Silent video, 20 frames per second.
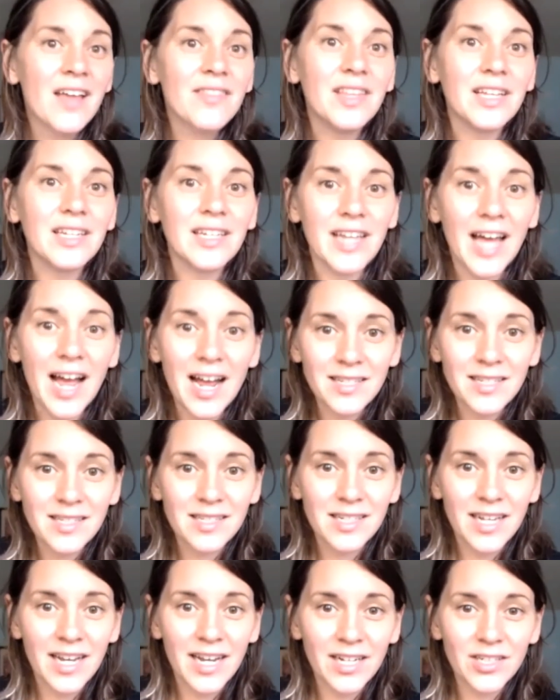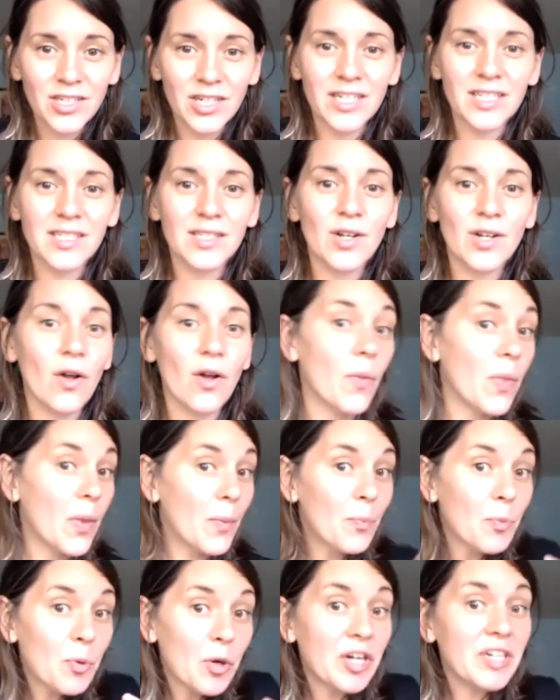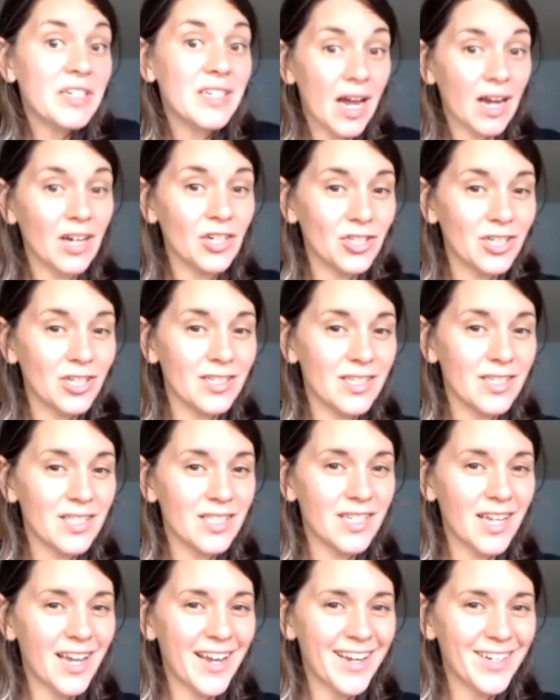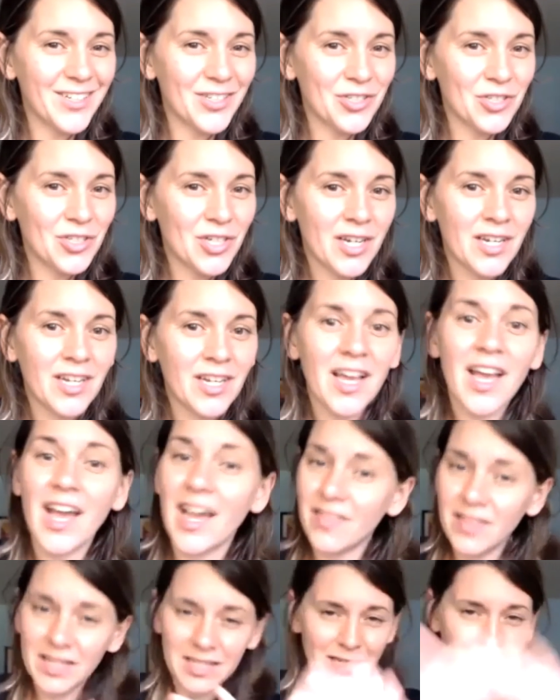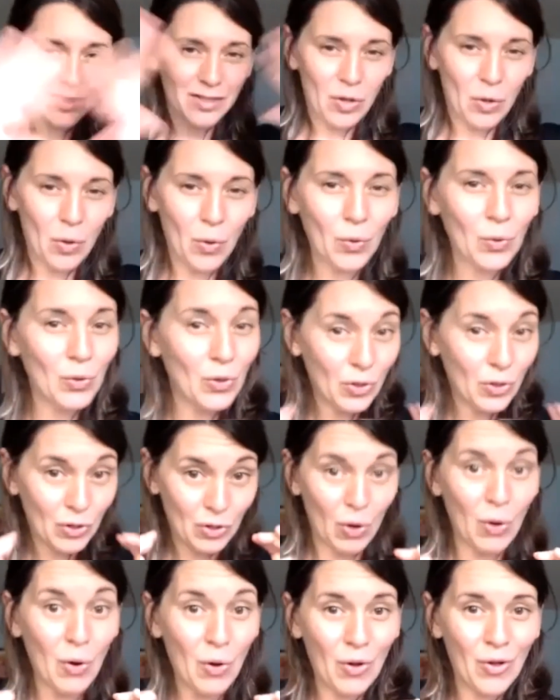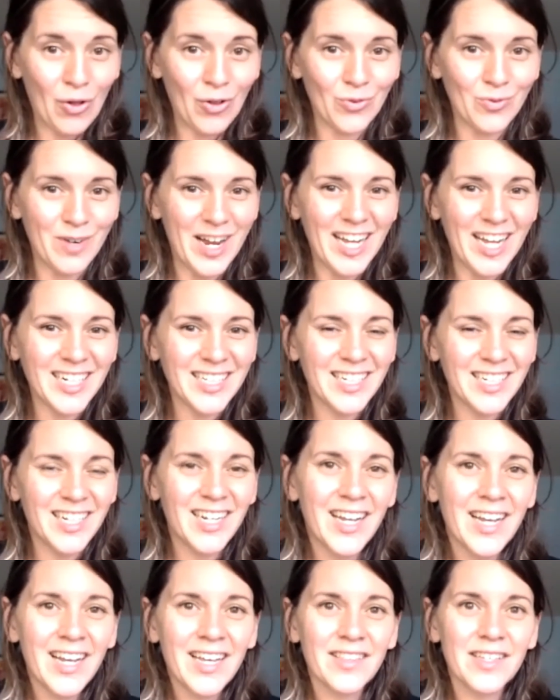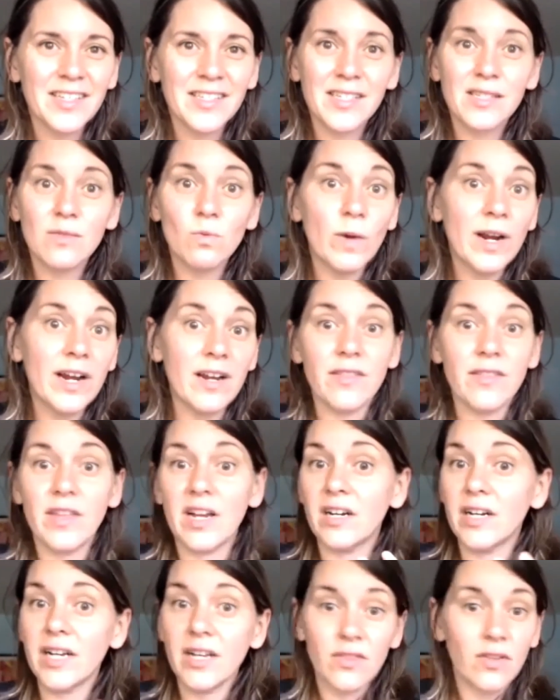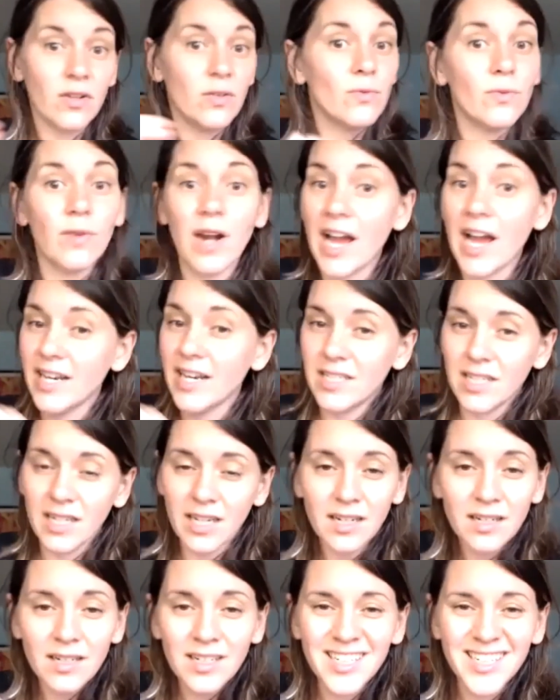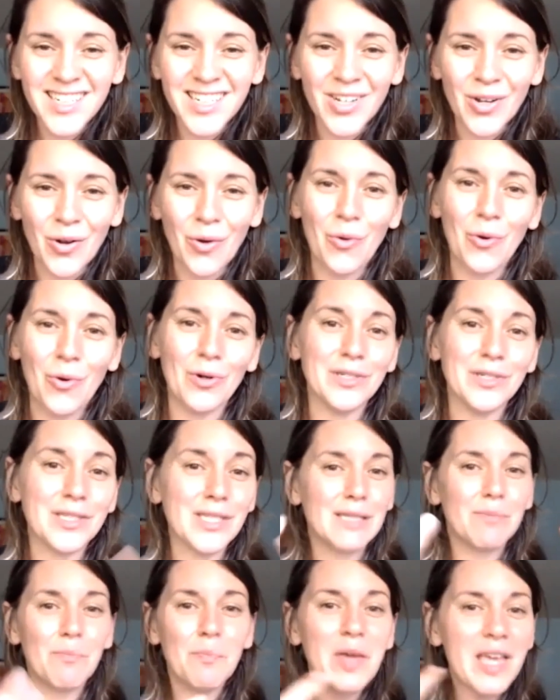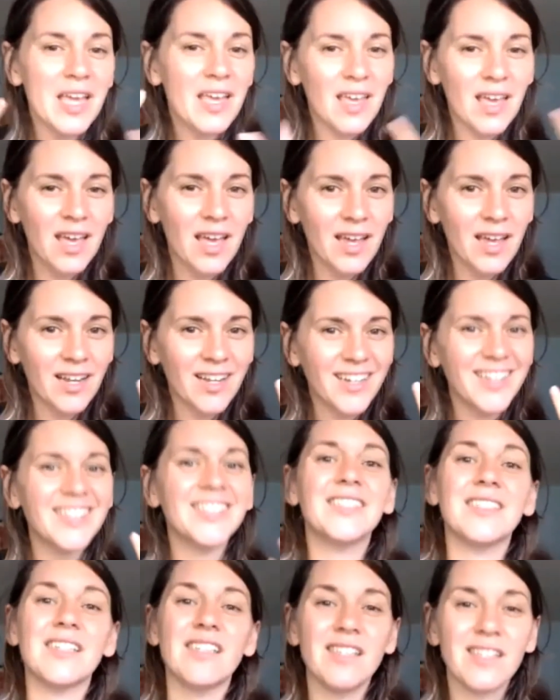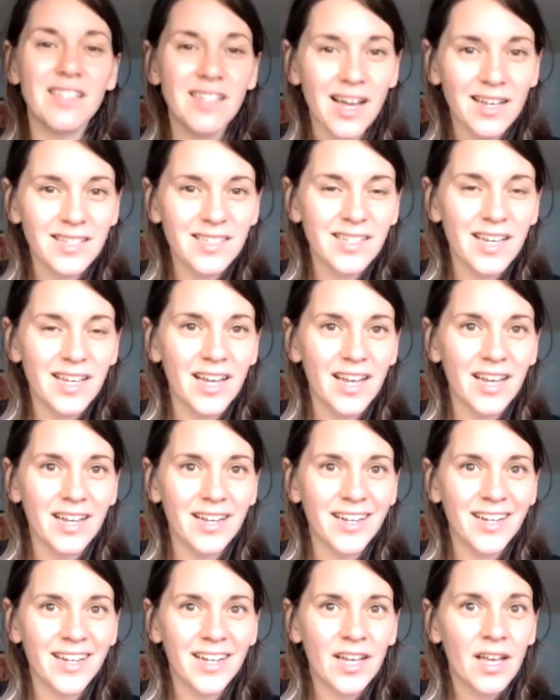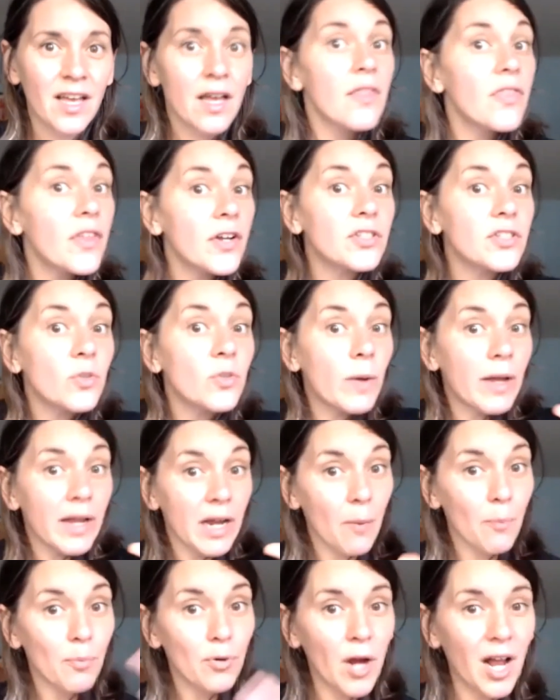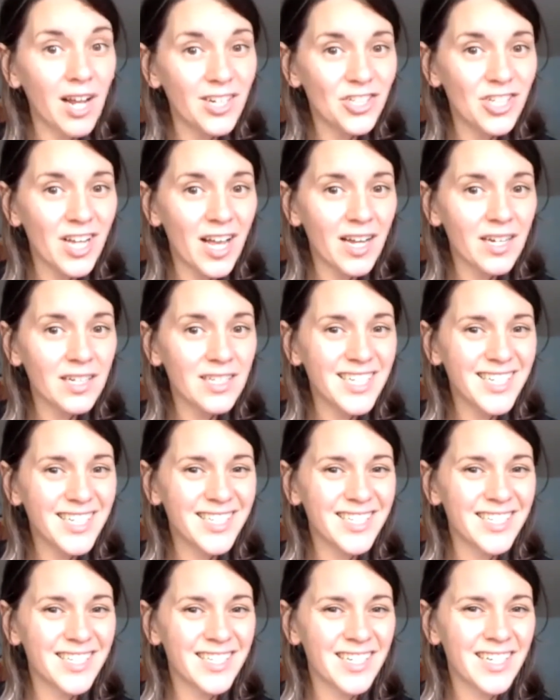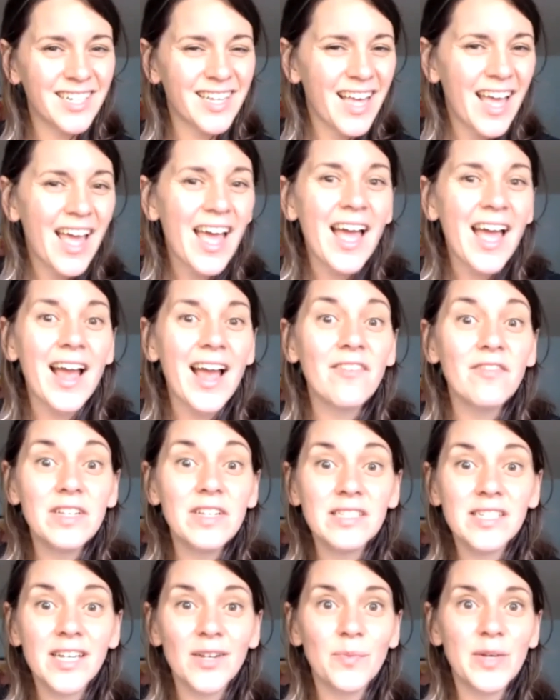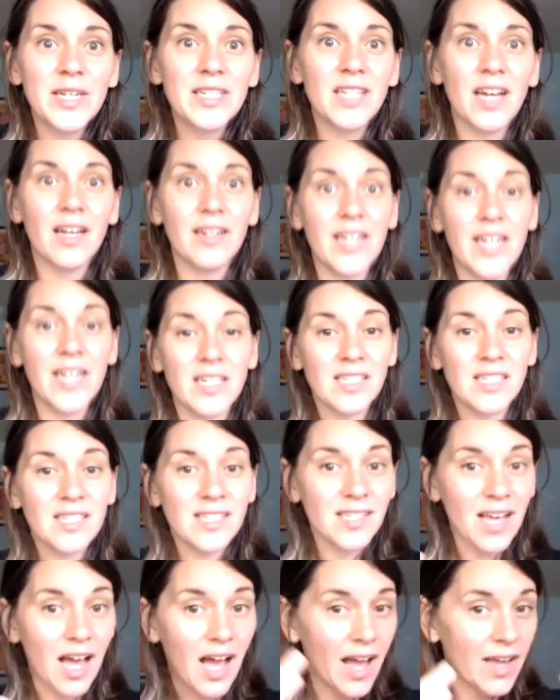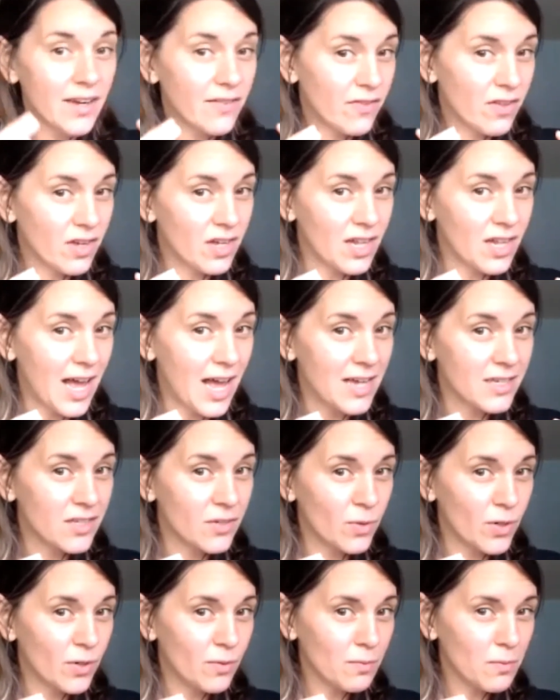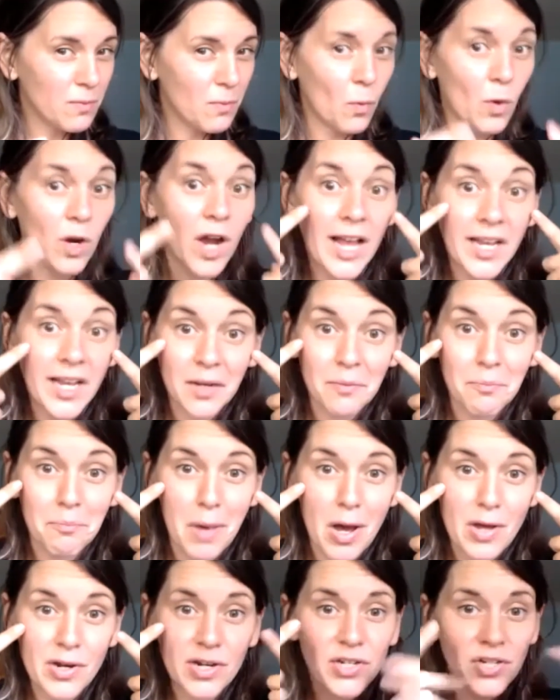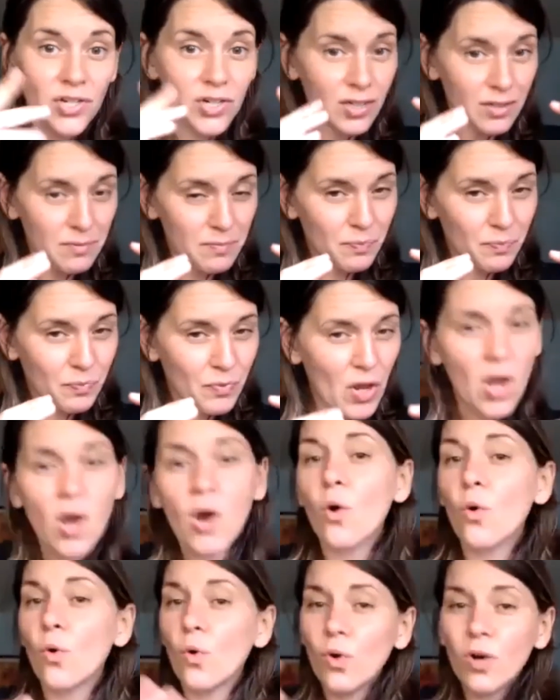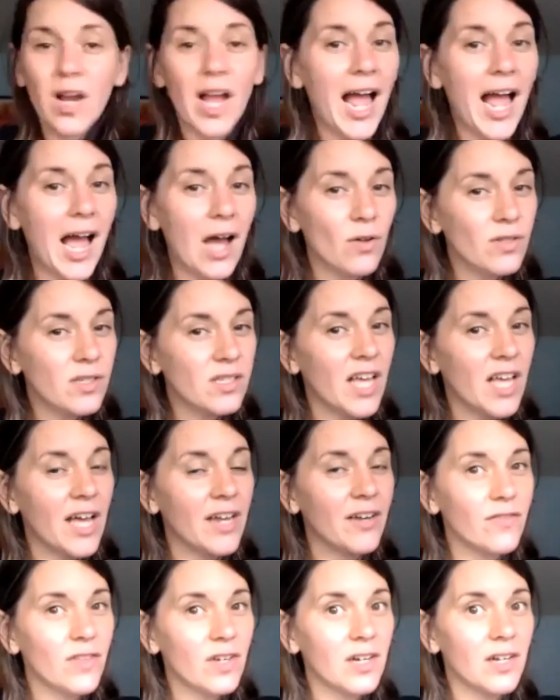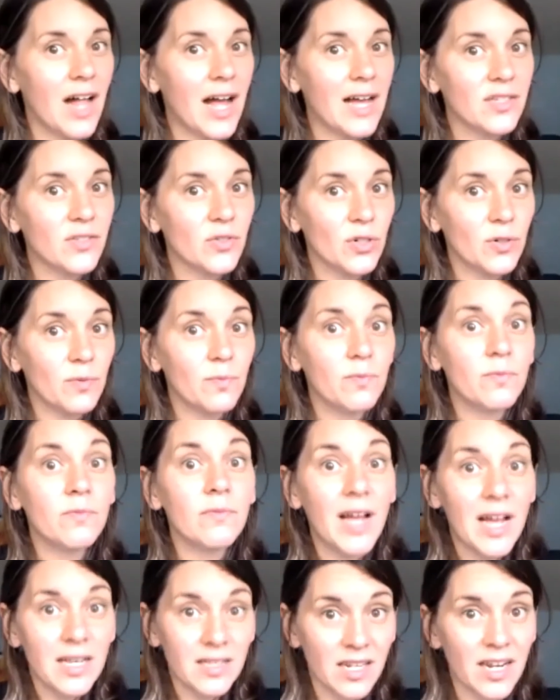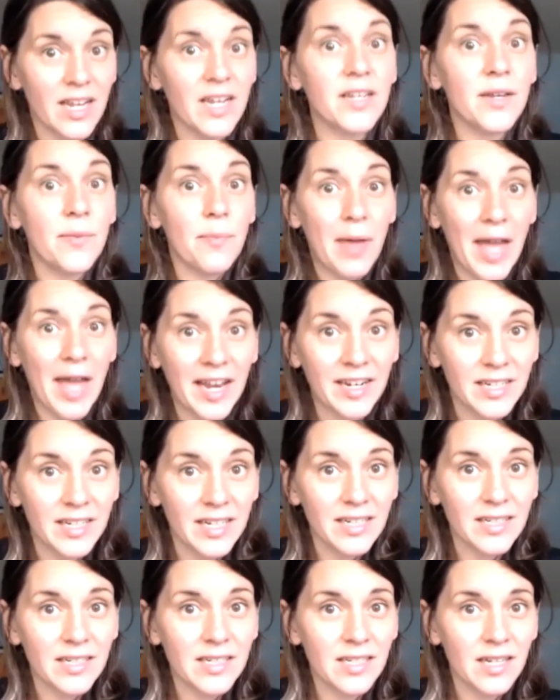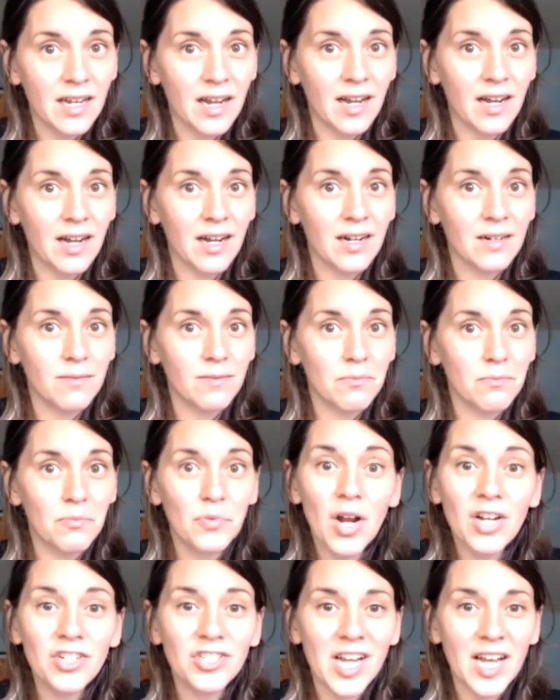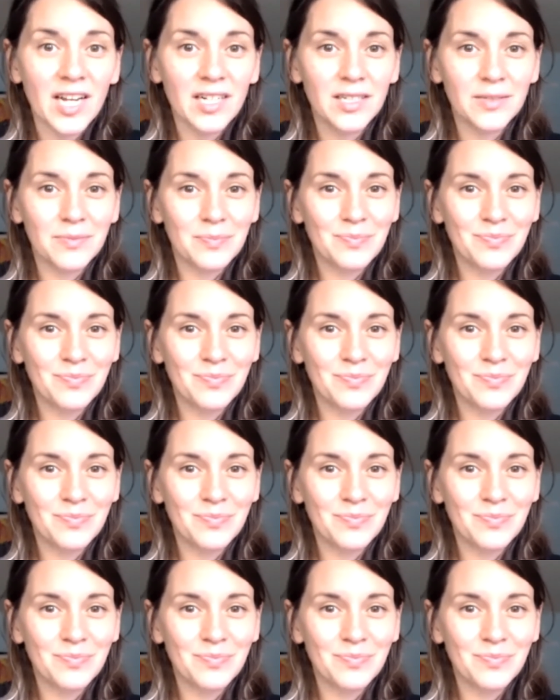The last stage is called the production stage. And this is the whole goal, right? This is where they're either writing or speaking, discussing, they're doing a project. And this can be done inside of the classroom where I can monitor, or outside of the classroom as an independent project.